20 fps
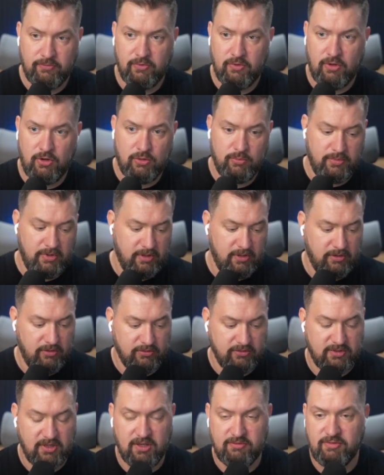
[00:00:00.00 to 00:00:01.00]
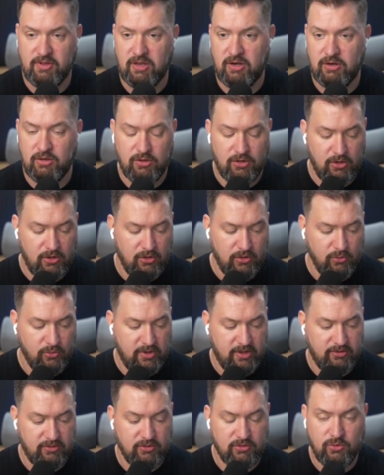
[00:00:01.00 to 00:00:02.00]
Oh, and it looks like I've got a
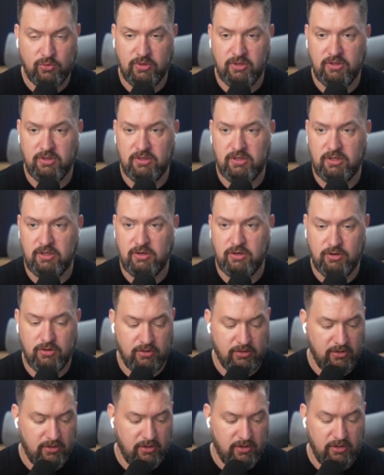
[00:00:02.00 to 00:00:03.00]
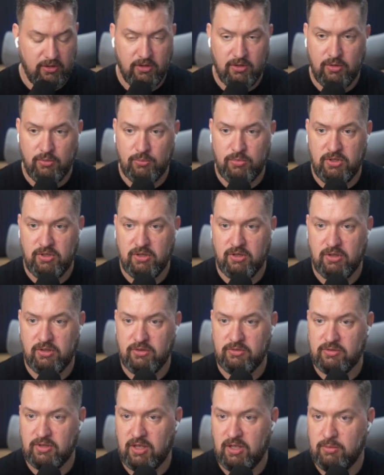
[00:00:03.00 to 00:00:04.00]
red squiggly here
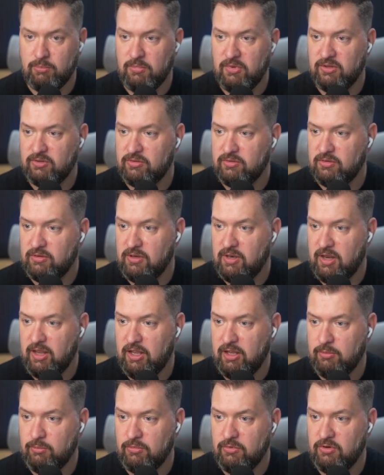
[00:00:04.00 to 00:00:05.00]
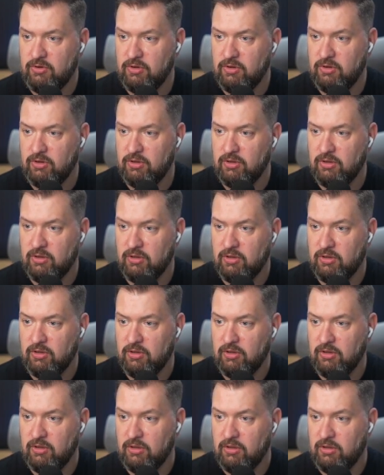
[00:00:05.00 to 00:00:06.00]
because I misnamed
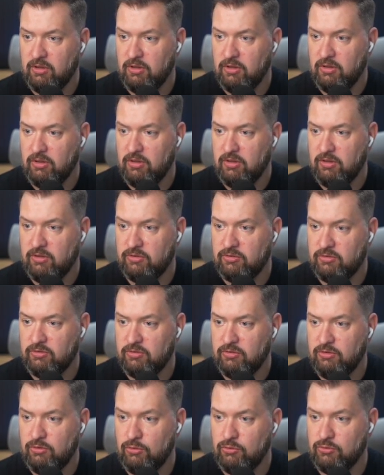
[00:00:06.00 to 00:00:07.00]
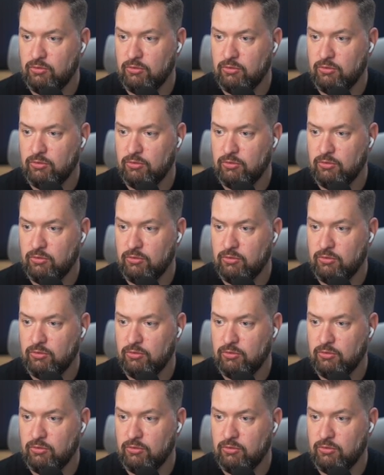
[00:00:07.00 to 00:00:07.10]
this user